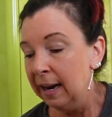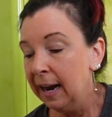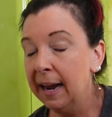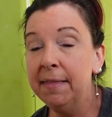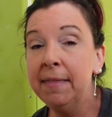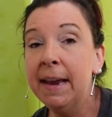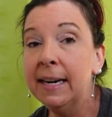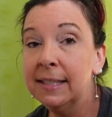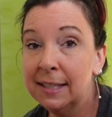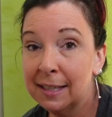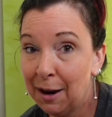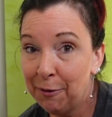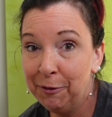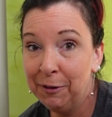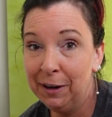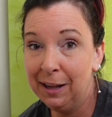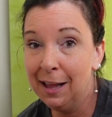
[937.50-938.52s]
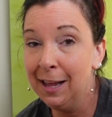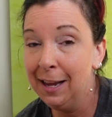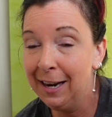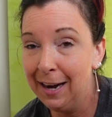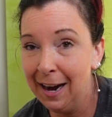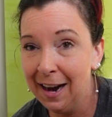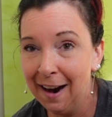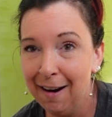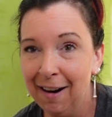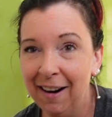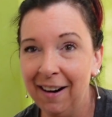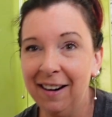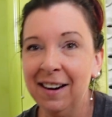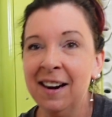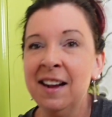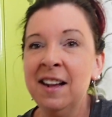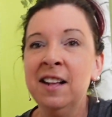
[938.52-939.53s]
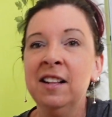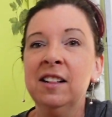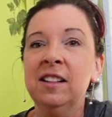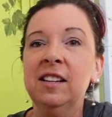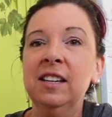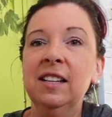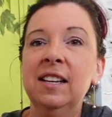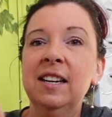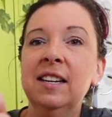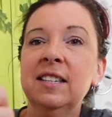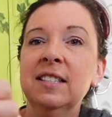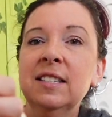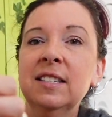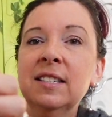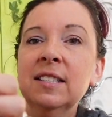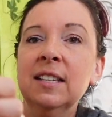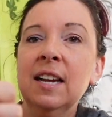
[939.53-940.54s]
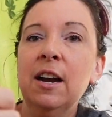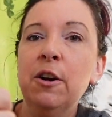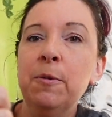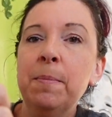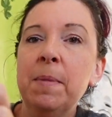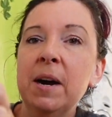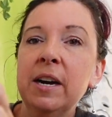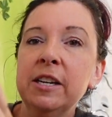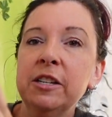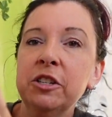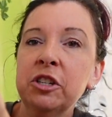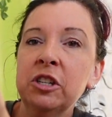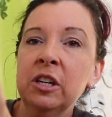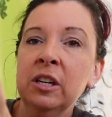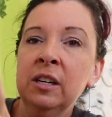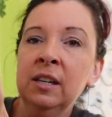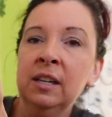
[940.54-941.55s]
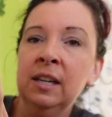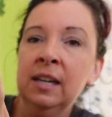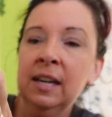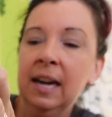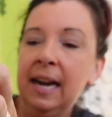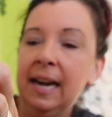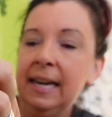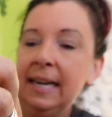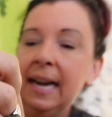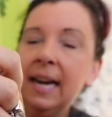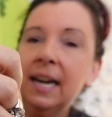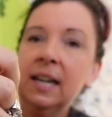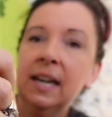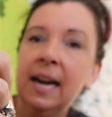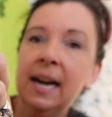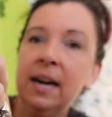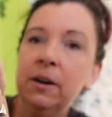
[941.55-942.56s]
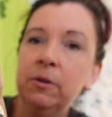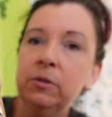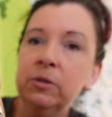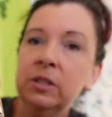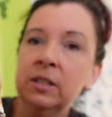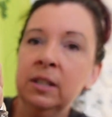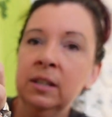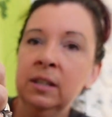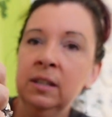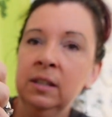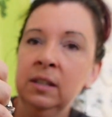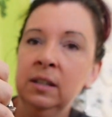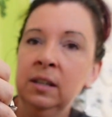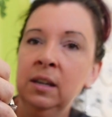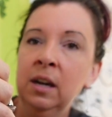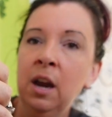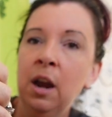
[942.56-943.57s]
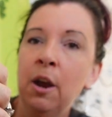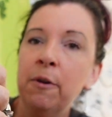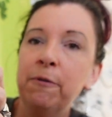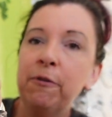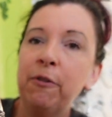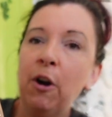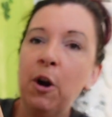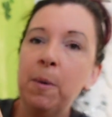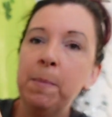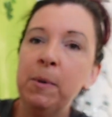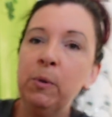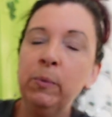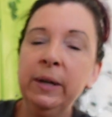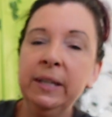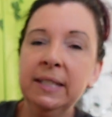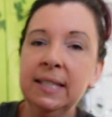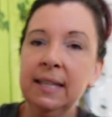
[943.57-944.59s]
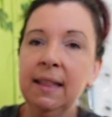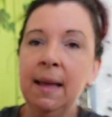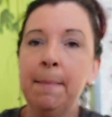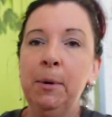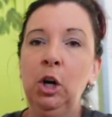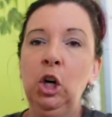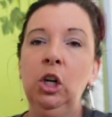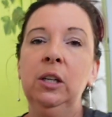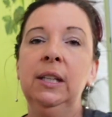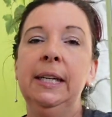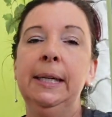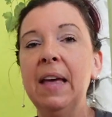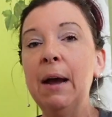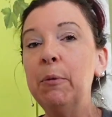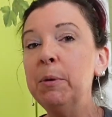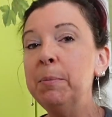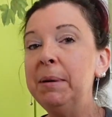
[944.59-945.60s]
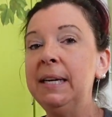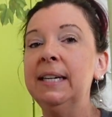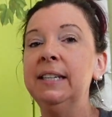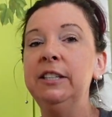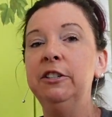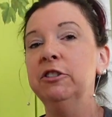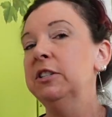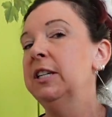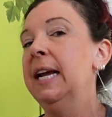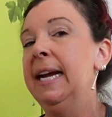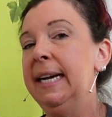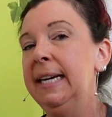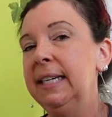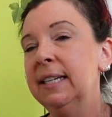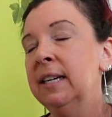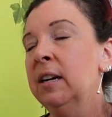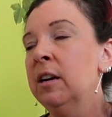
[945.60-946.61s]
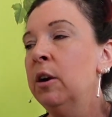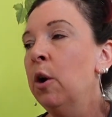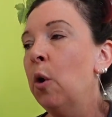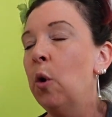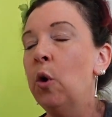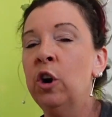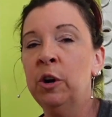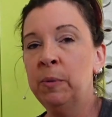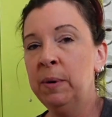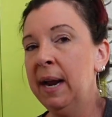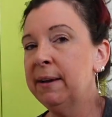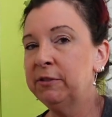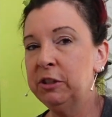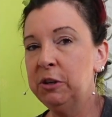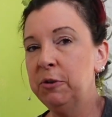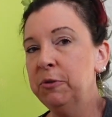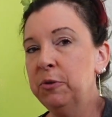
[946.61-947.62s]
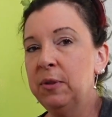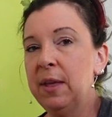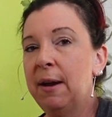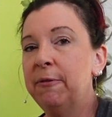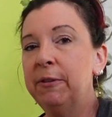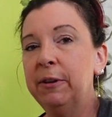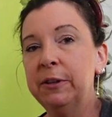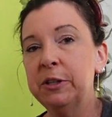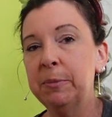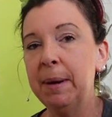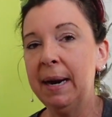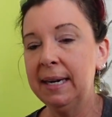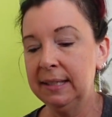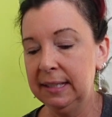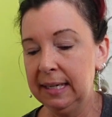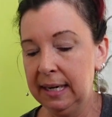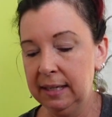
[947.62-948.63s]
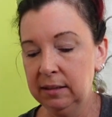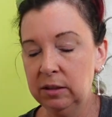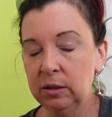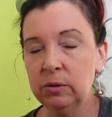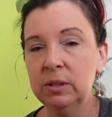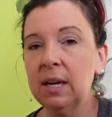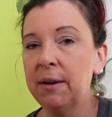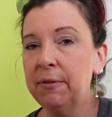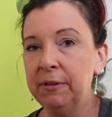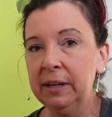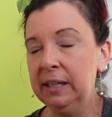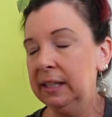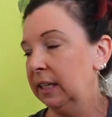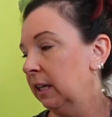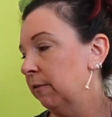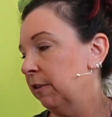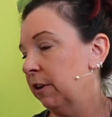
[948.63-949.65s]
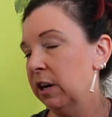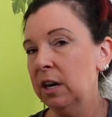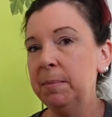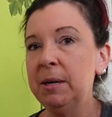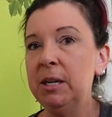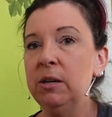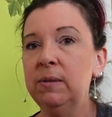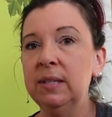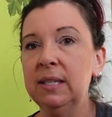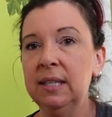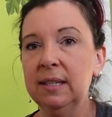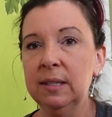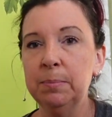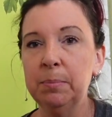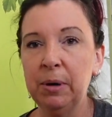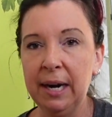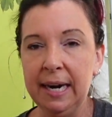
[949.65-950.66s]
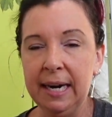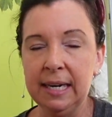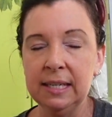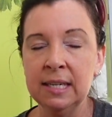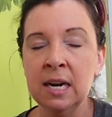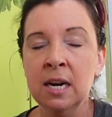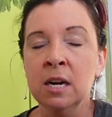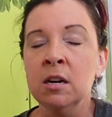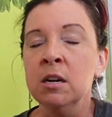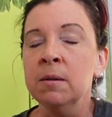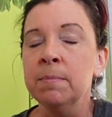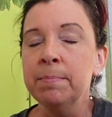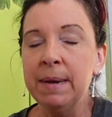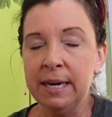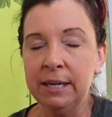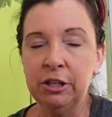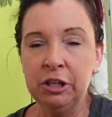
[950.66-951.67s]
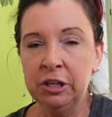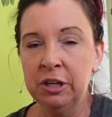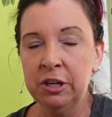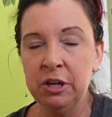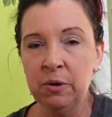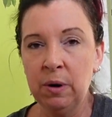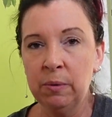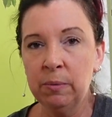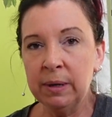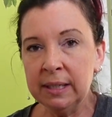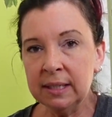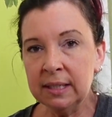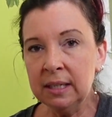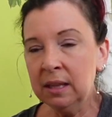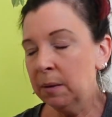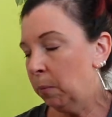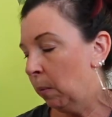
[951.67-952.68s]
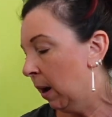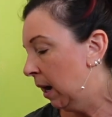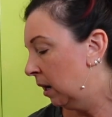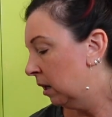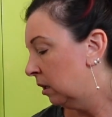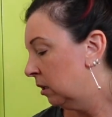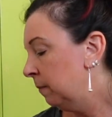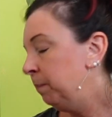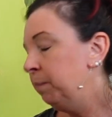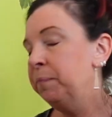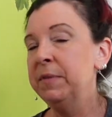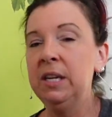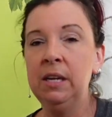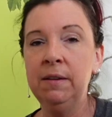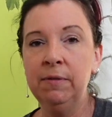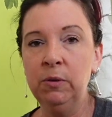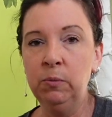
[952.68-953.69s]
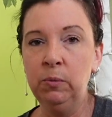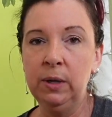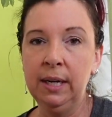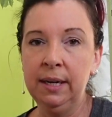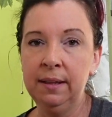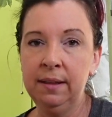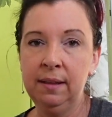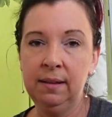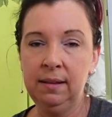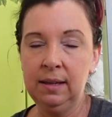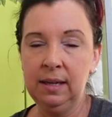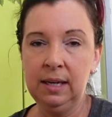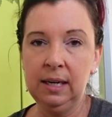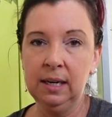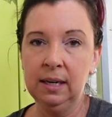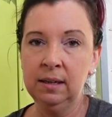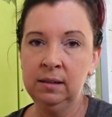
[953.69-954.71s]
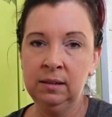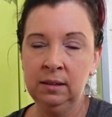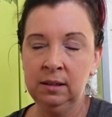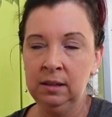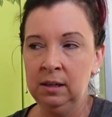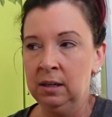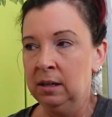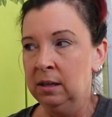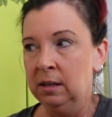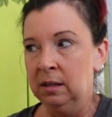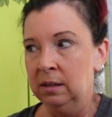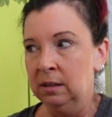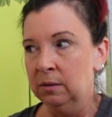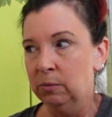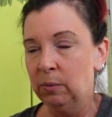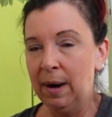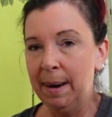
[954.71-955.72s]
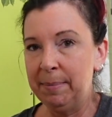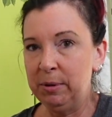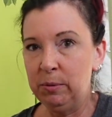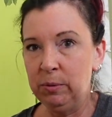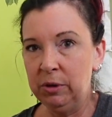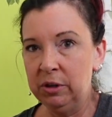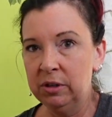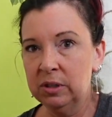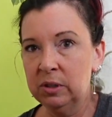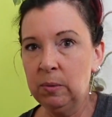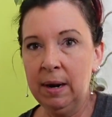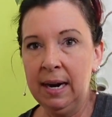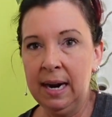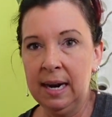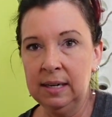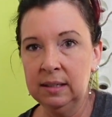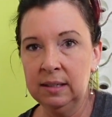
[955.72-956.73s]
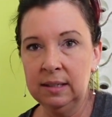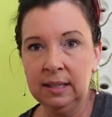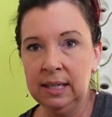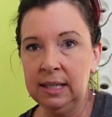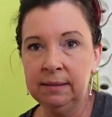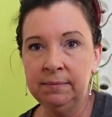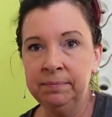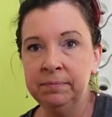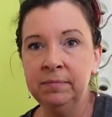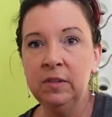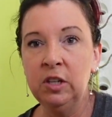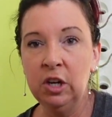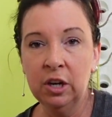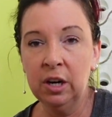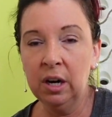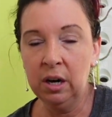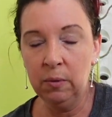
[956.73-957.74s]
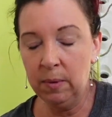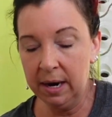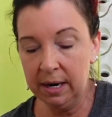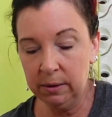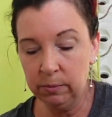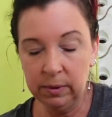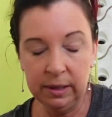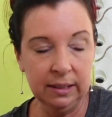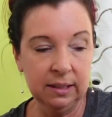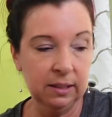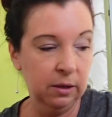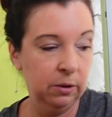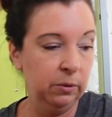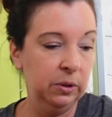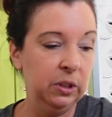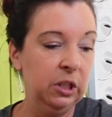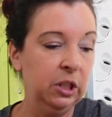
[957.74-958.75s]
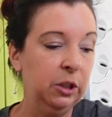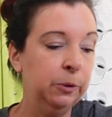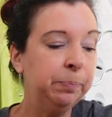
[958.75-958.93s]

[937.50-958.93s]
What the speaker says: and they definitely are. Look at this. This is how much I got out from rinsing them early. That would be in your tank, or it would have to go through that filter basket. So definitely, if you're gonna be using this brand, make sure you are rinsing them well. Even with the Rapid Rooters, quite honestly, you're gonna wanna rinse those too.